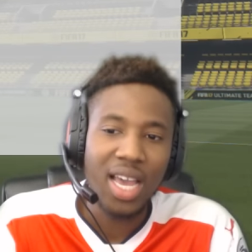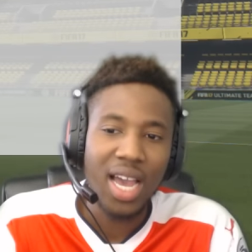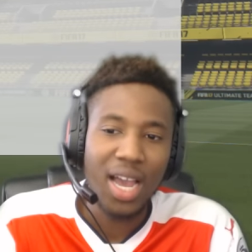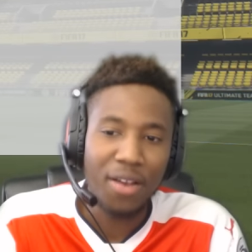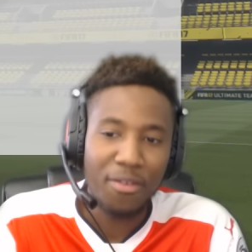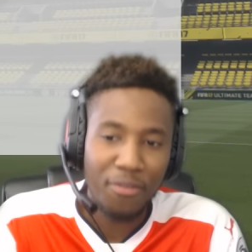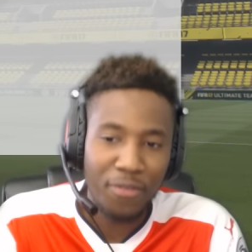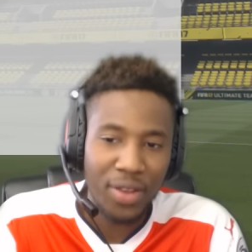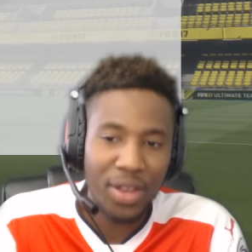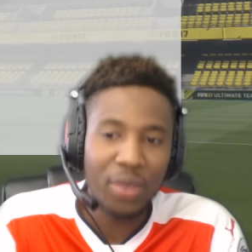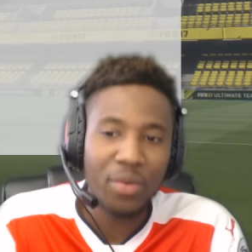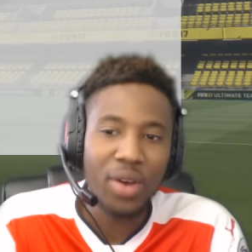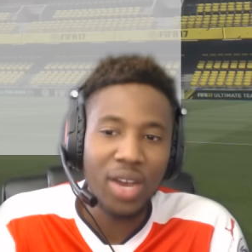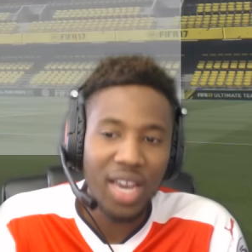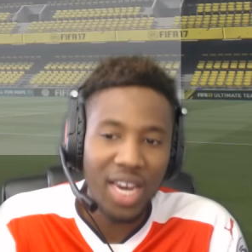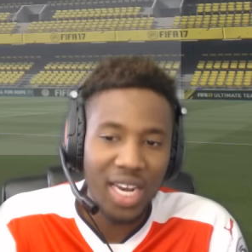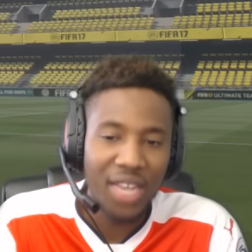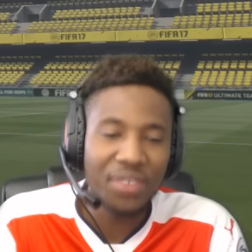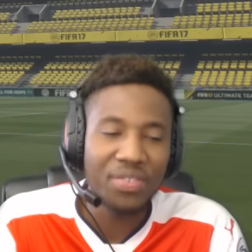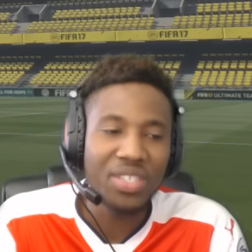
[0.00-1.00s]
I think we're
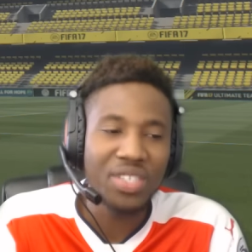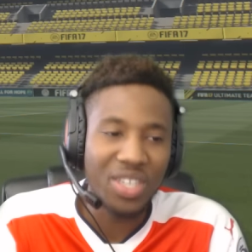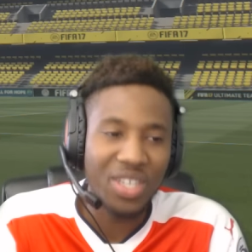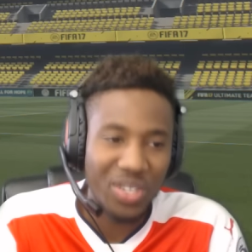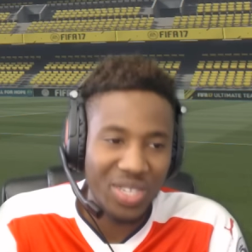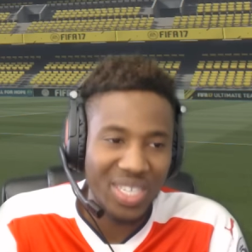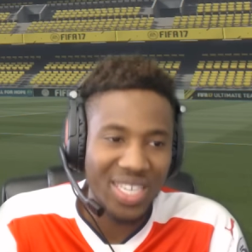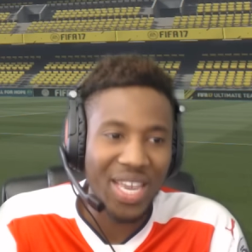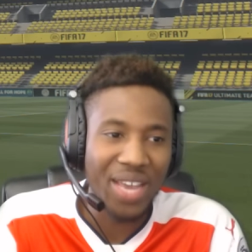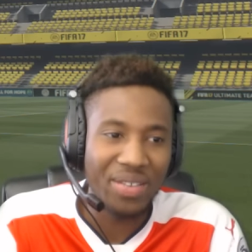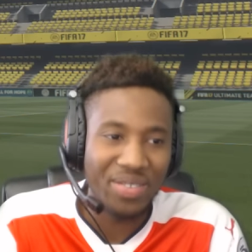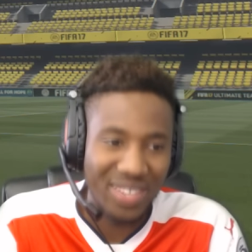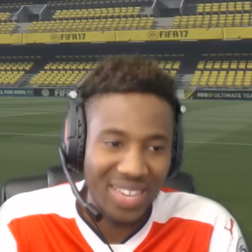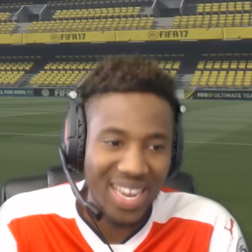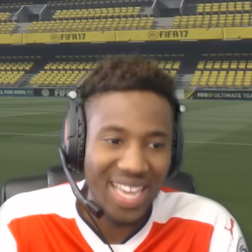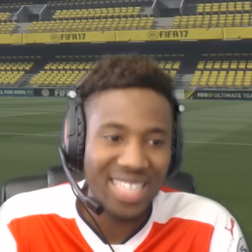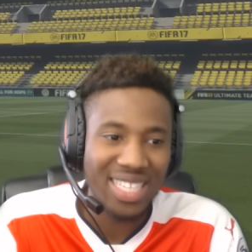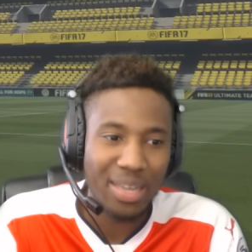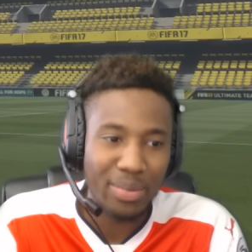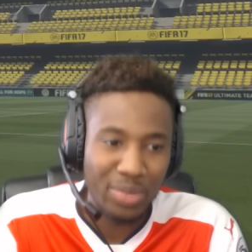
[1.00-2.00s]
gonna leave the Chelsea game the
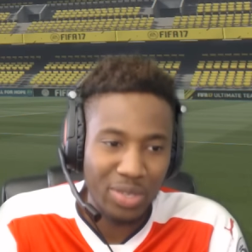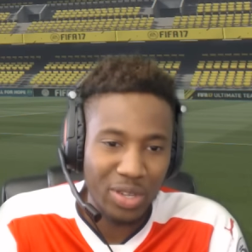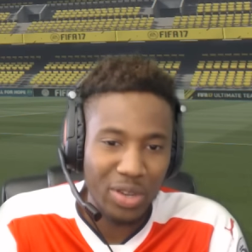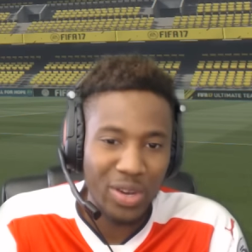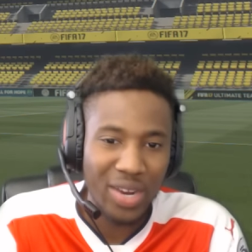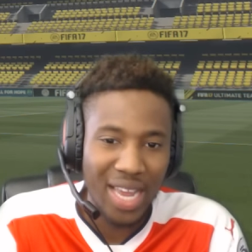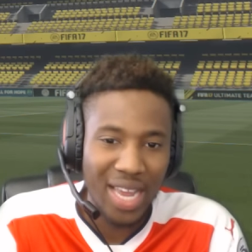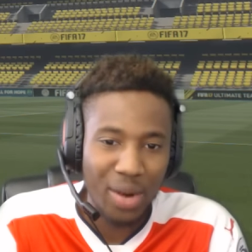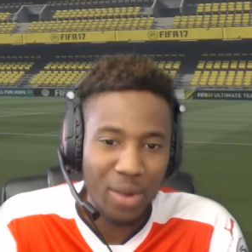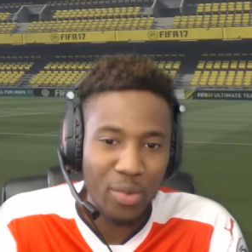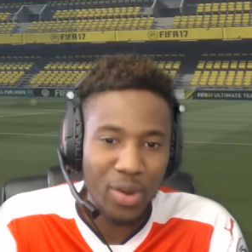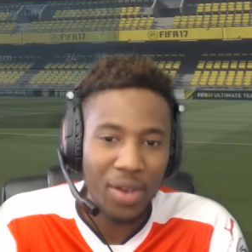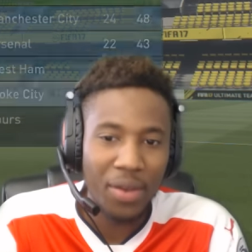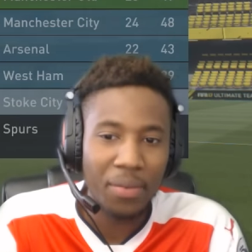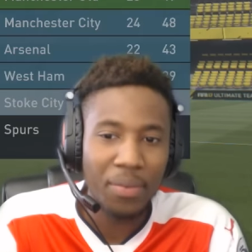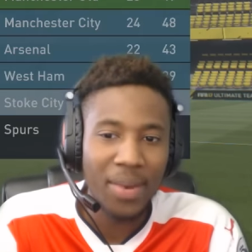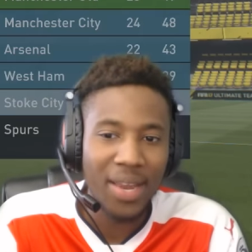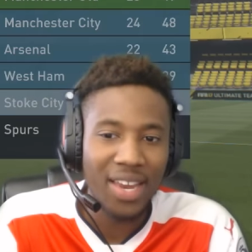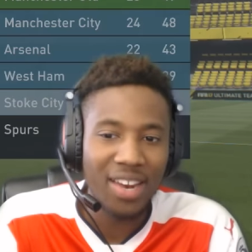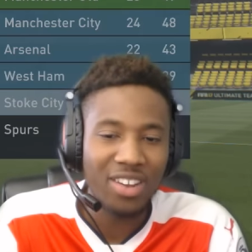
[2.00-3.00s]
next episode, and we're gonna
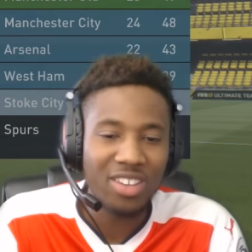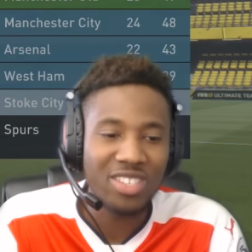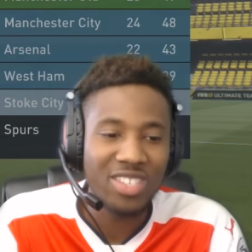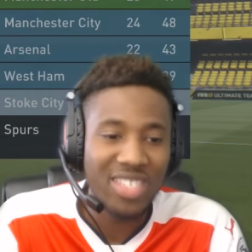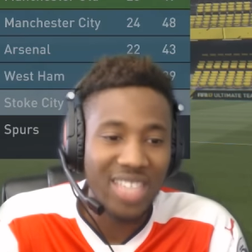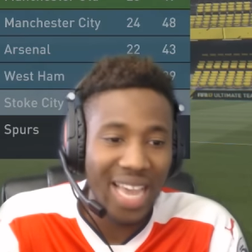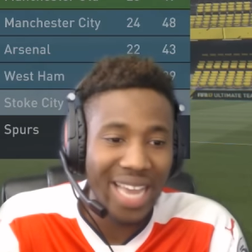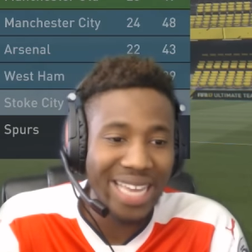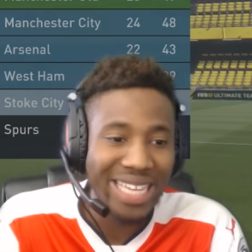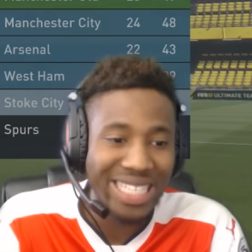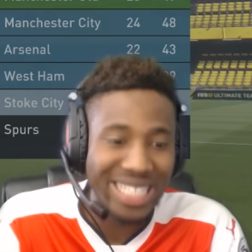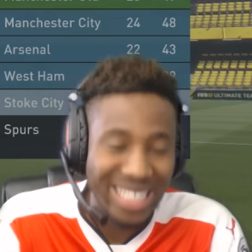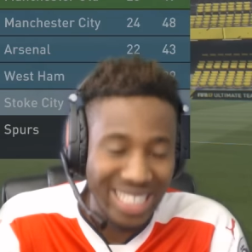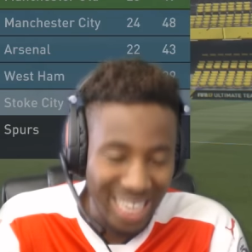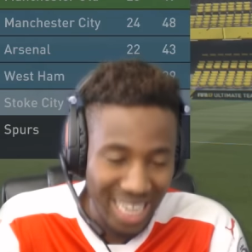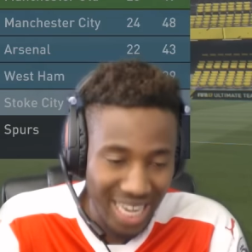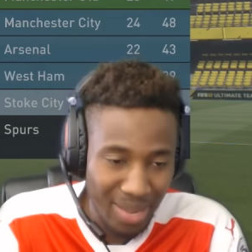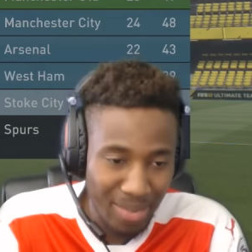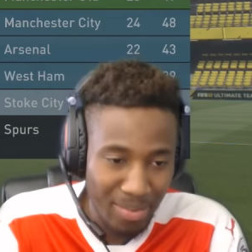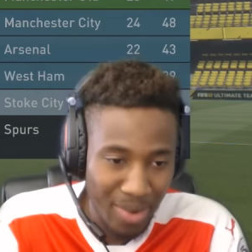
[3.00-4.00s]
be playing our second
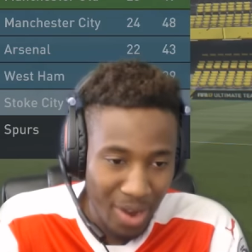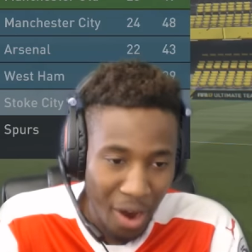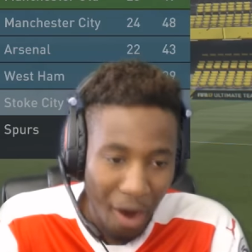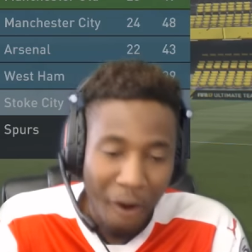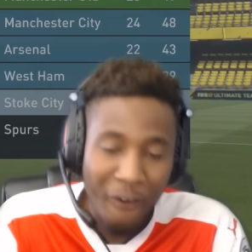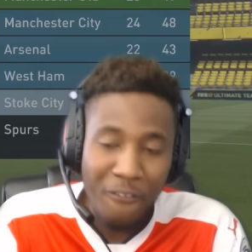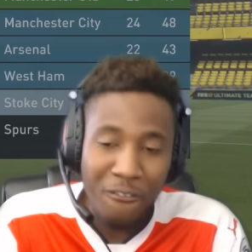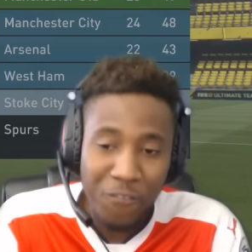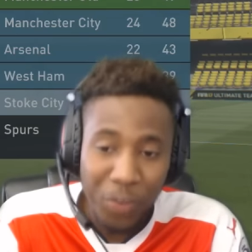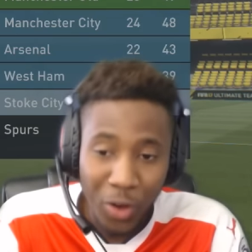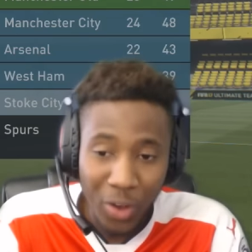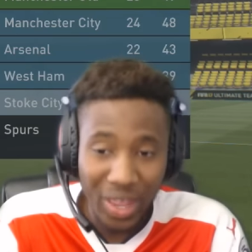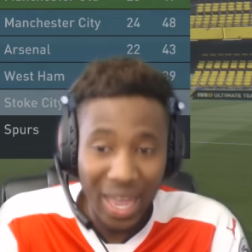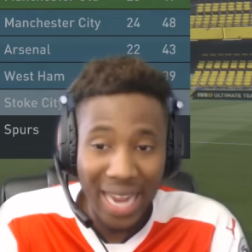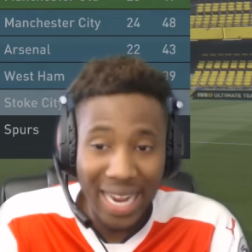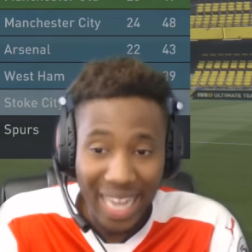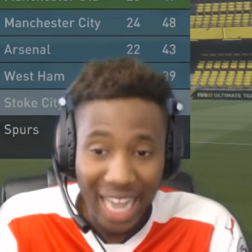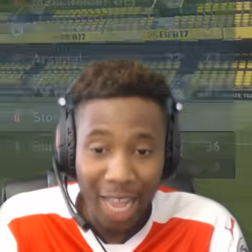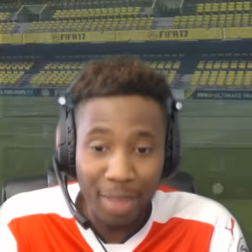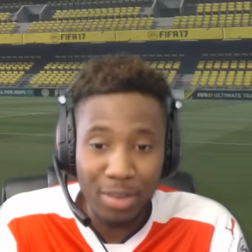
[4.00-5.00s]
team for
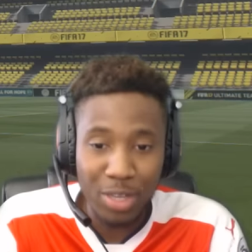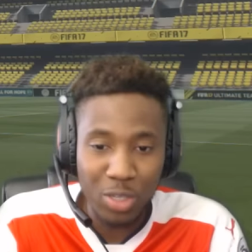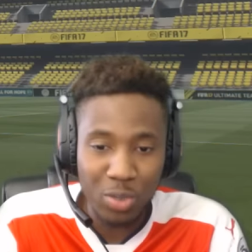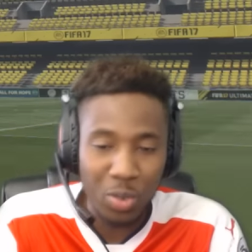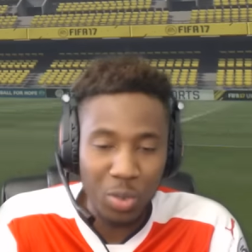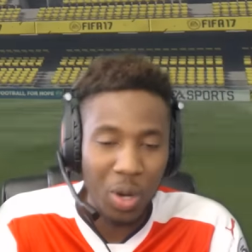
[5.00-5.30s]
that game as